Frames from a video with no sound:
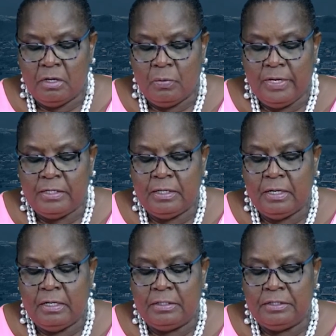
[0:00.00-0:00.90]
Quite
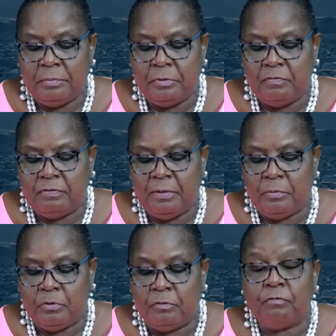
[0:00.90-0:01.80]
a number of them were